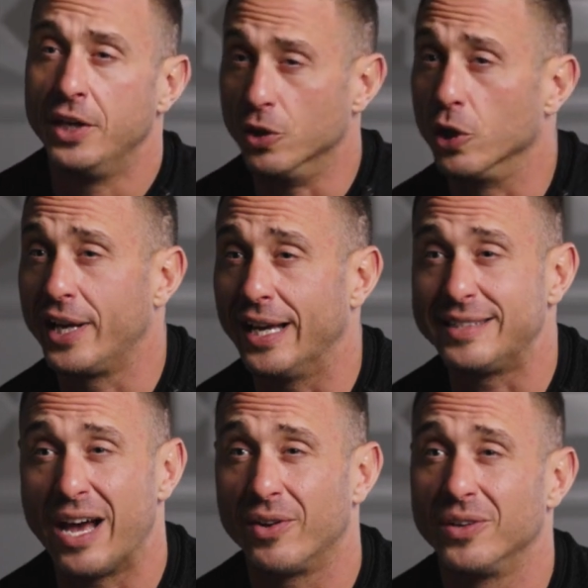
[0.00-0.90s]
You're looking at
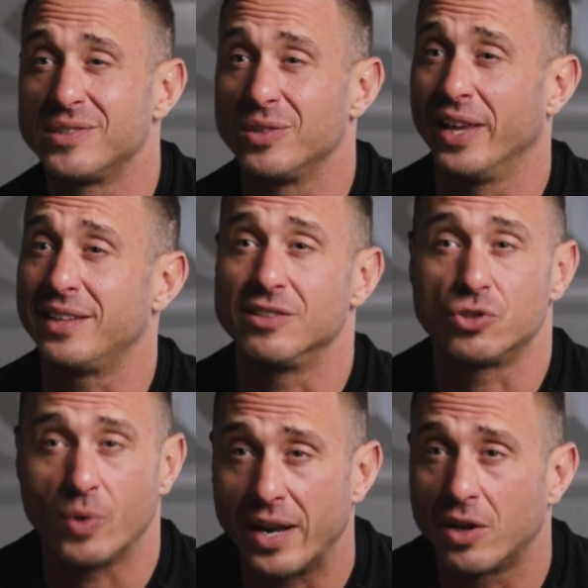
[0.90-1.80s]
townhouse, so like the
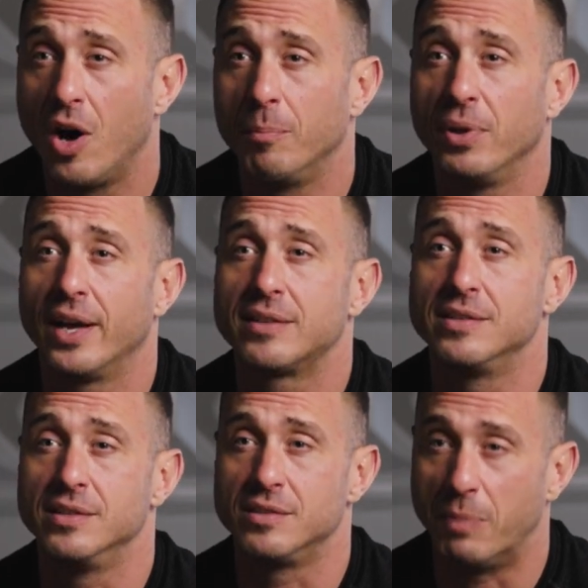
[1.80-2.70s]
strata
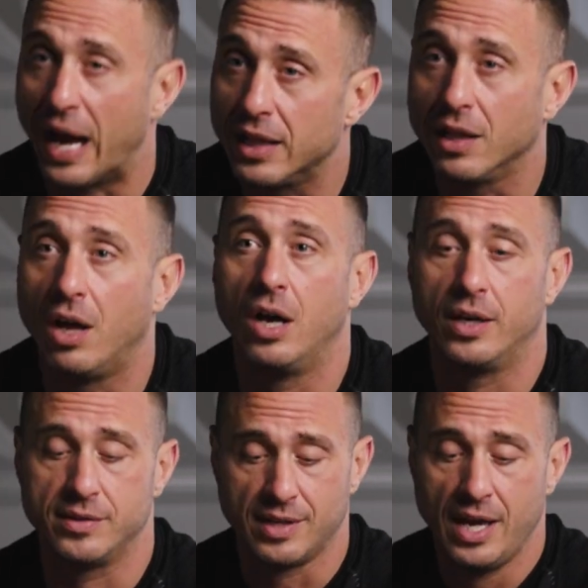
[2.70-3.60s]
complexes,
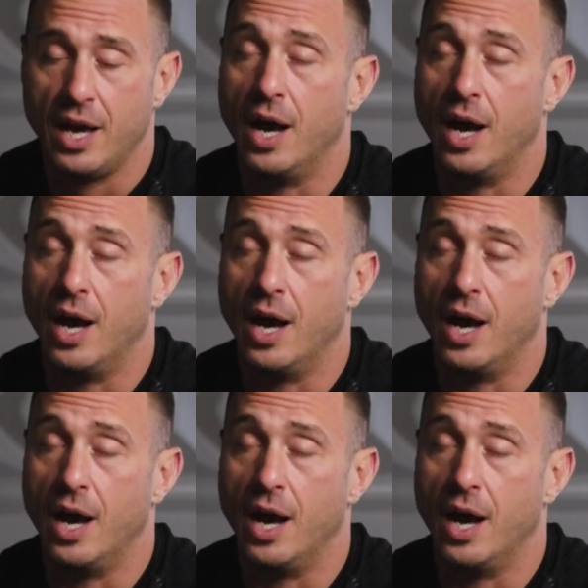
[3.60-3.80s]
bylaws.